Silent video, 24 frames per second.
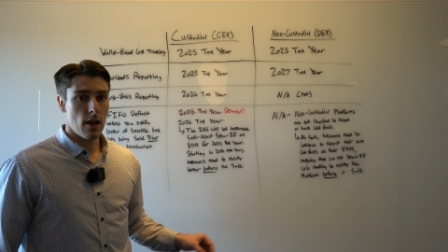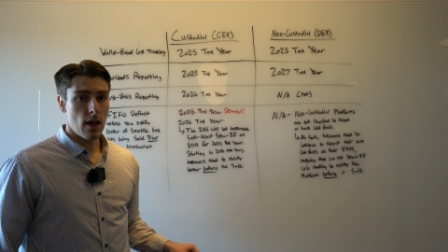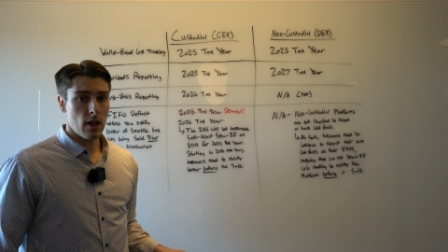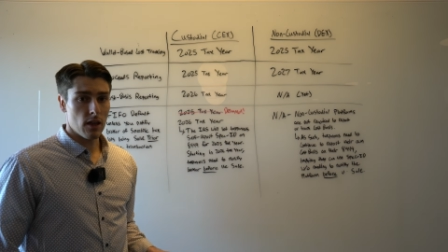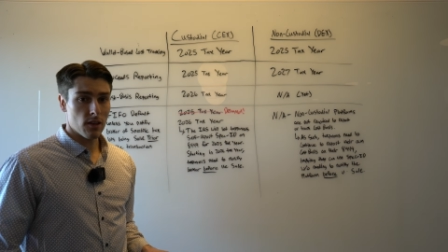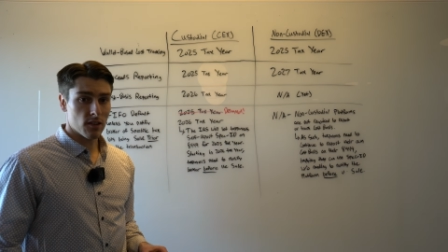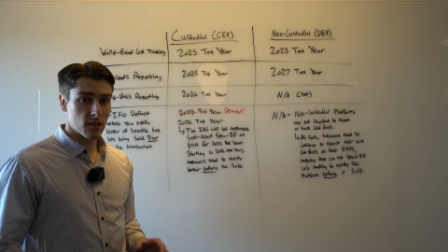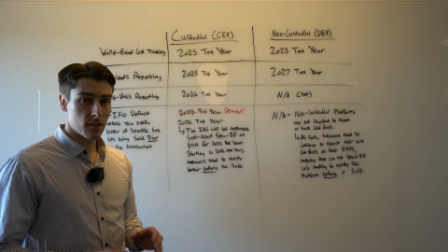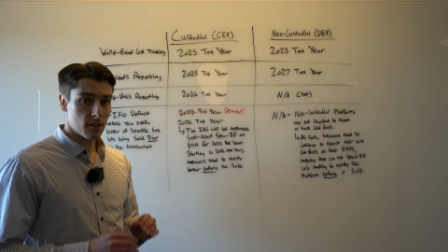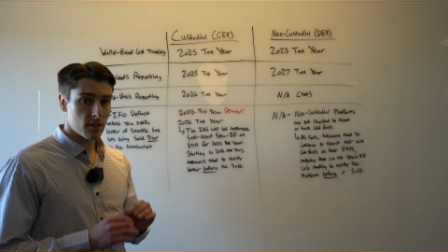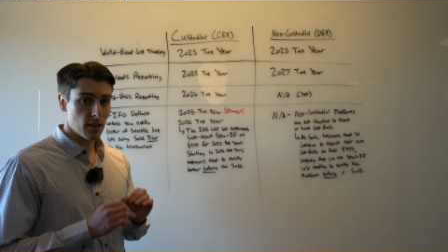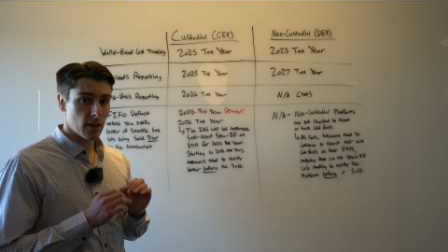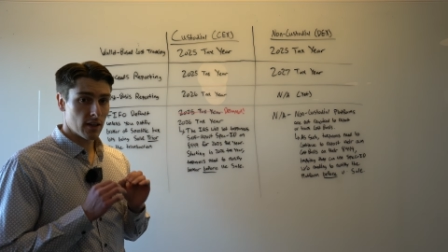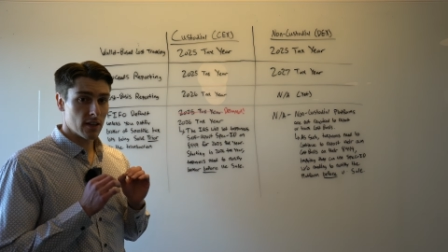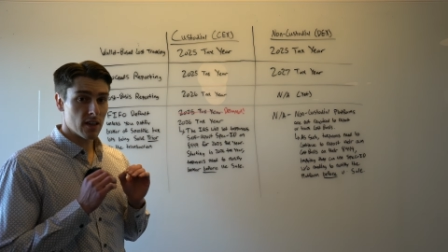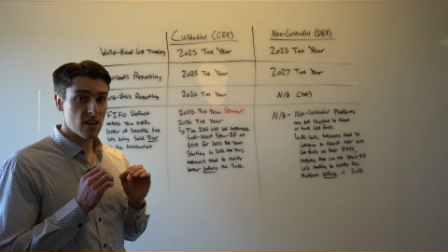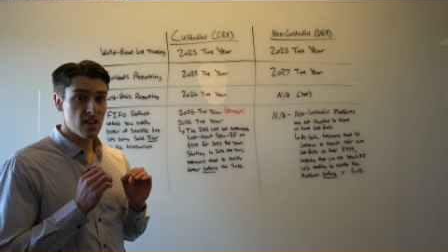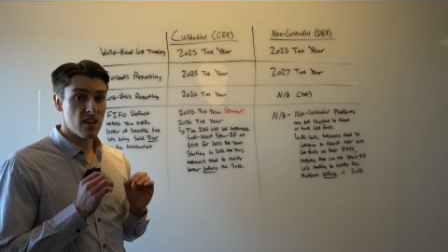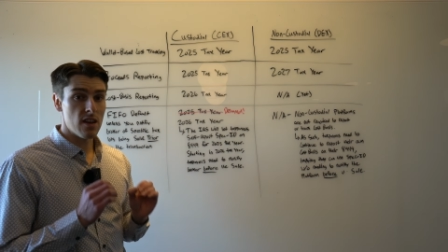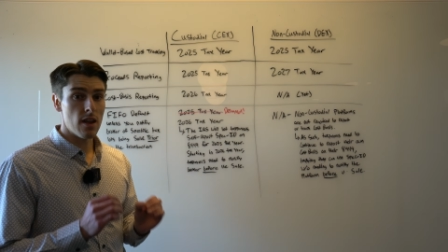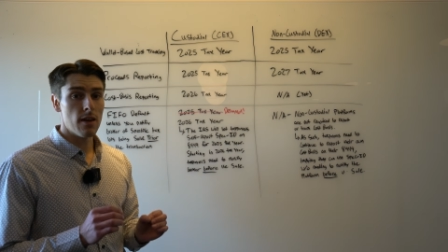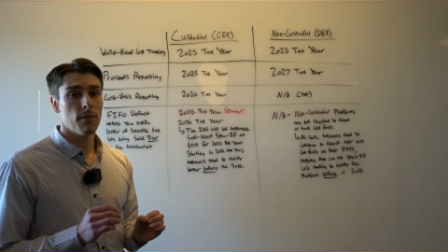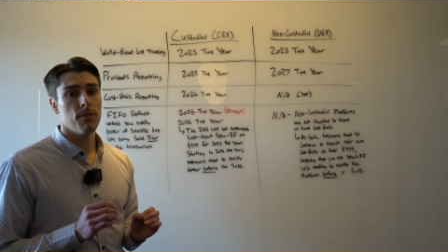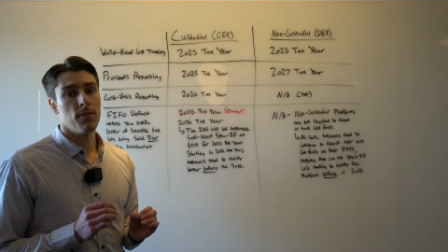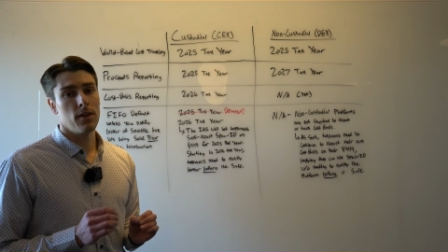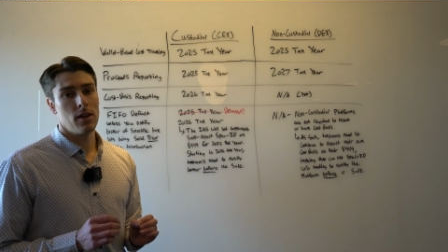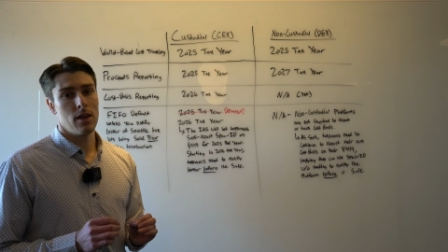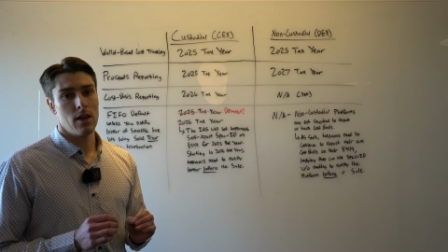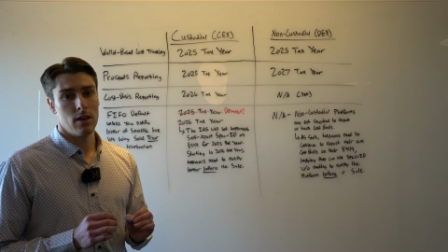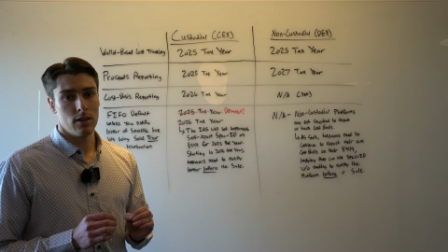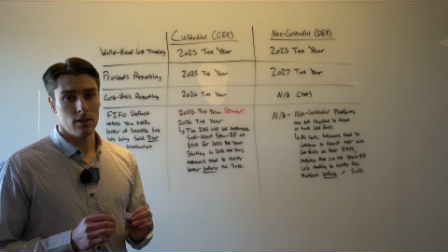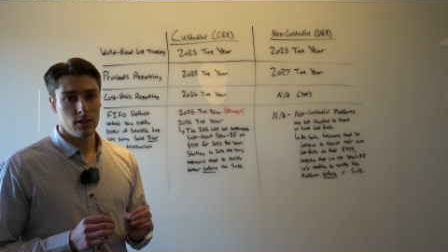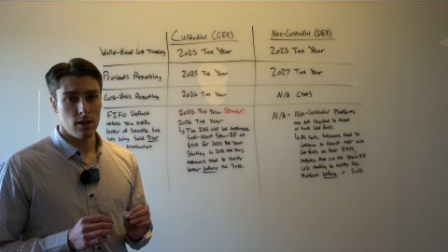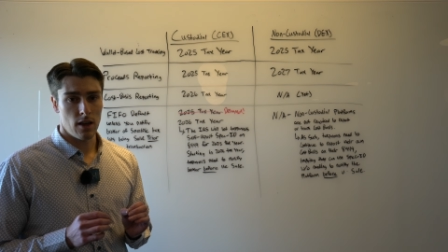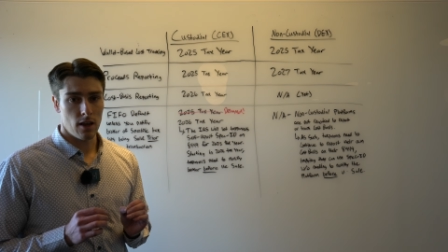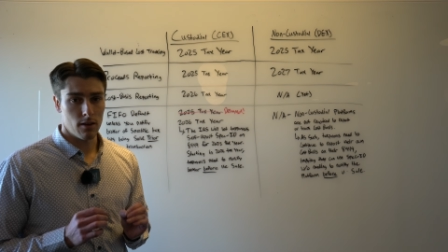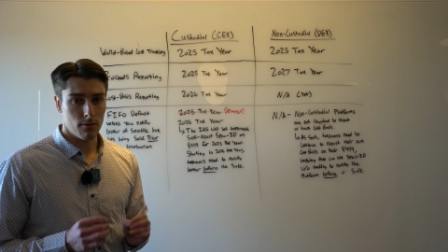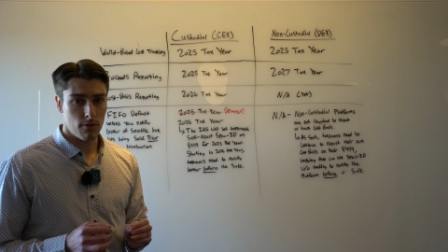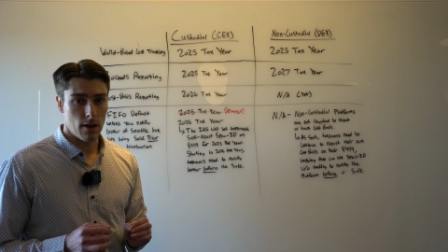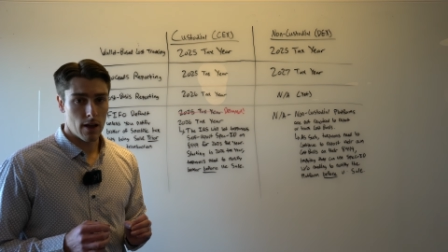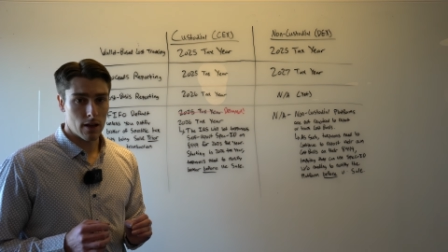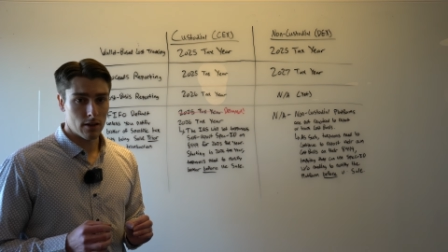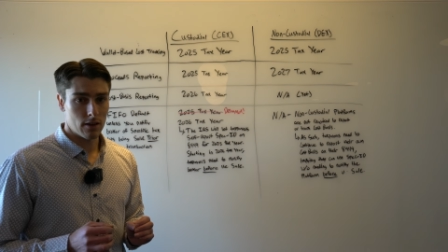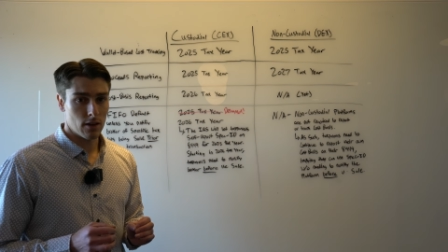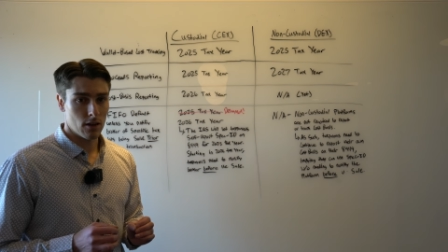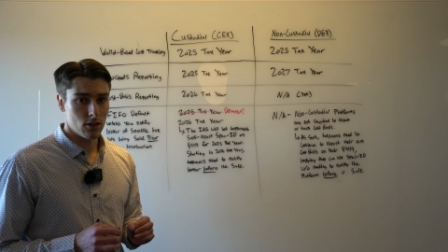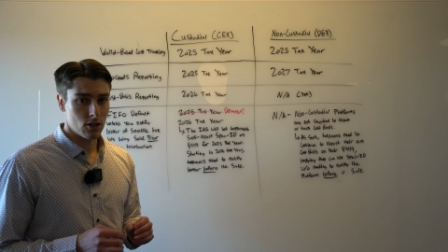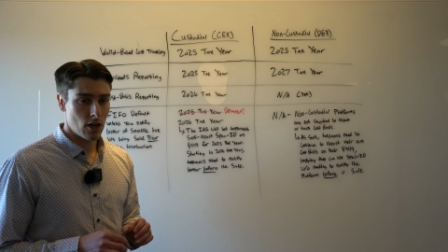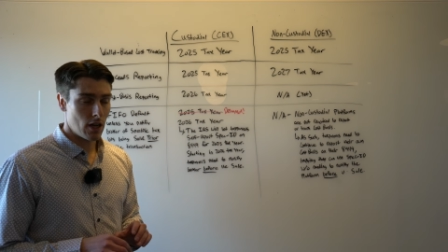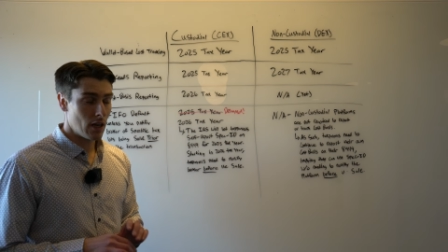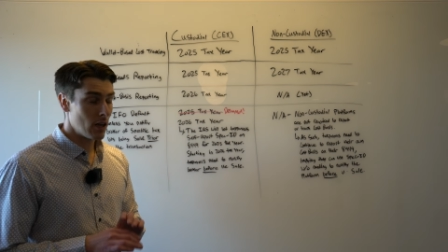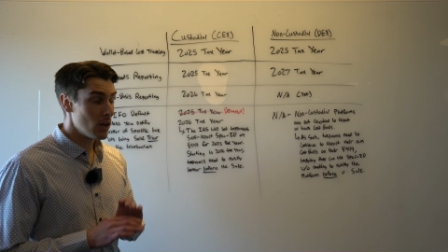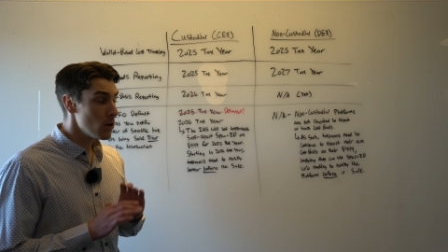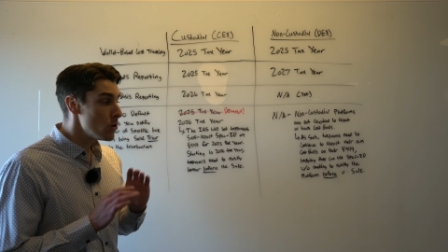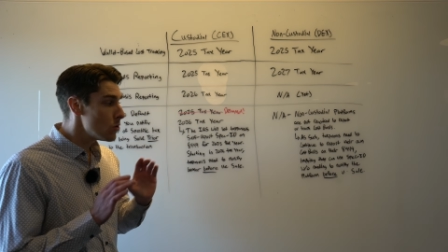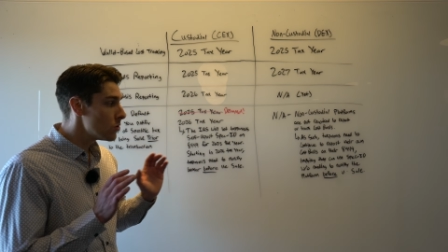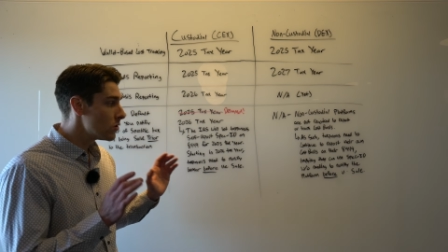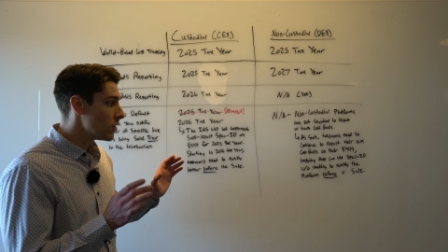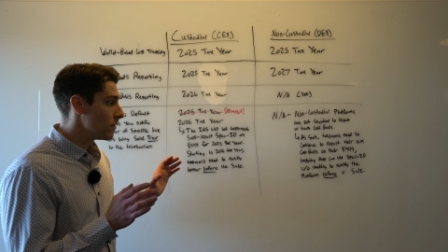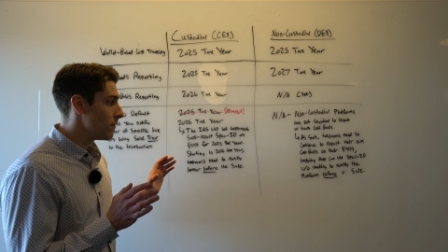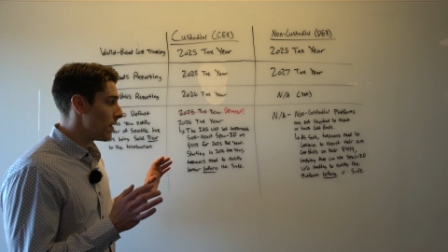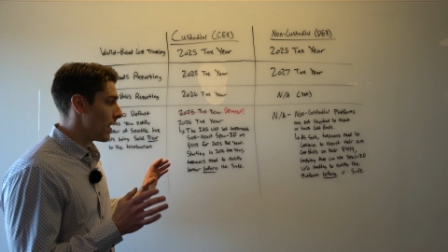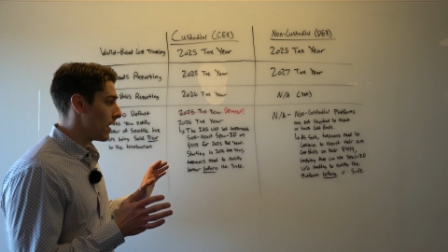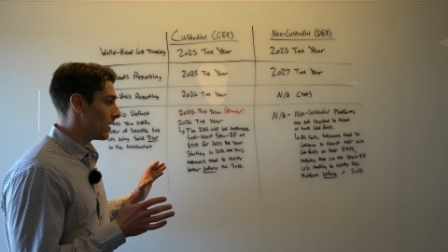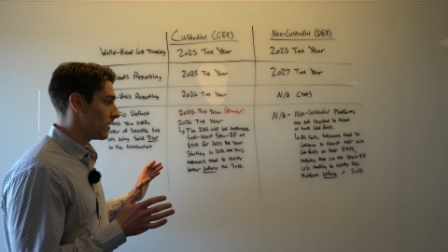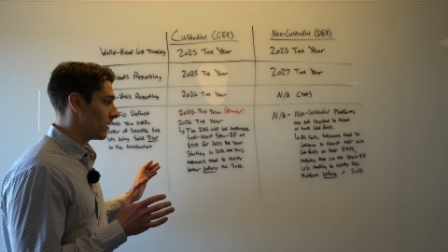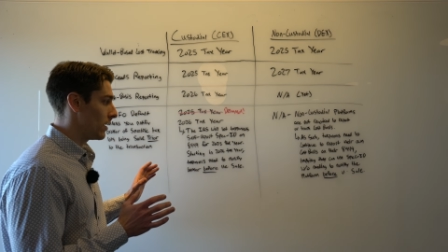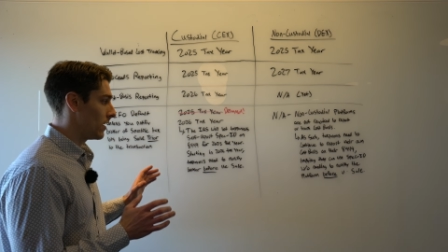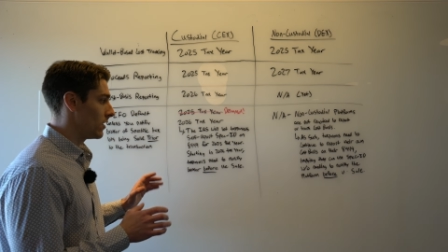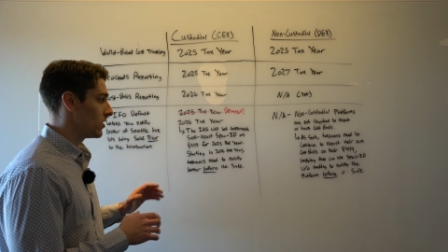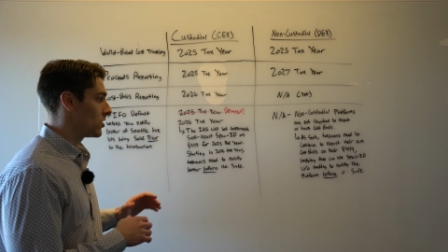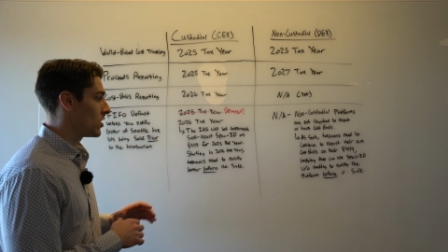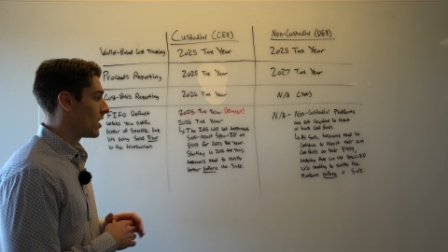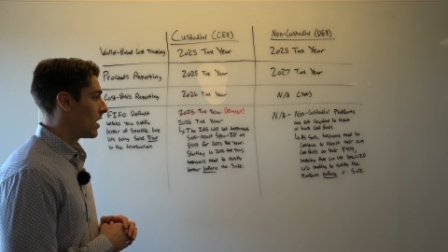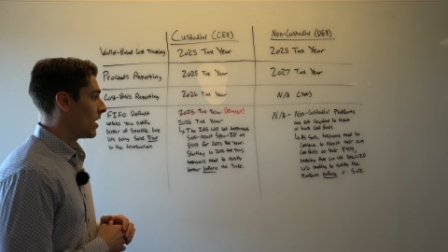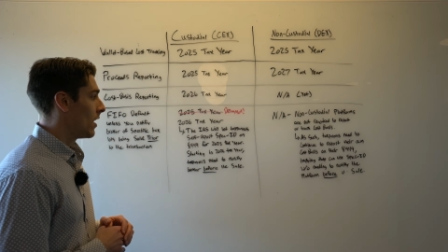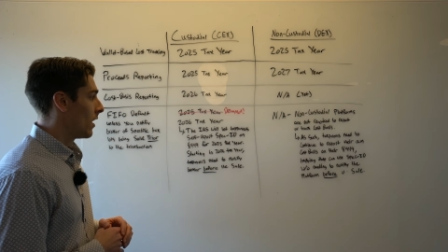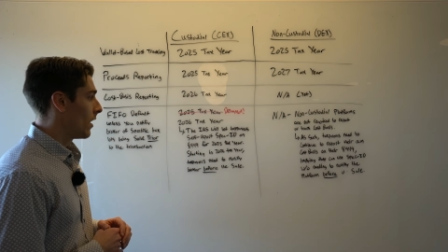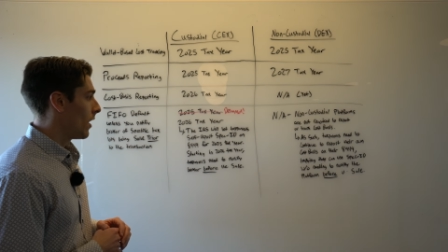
a significant advantage, a huge advantage,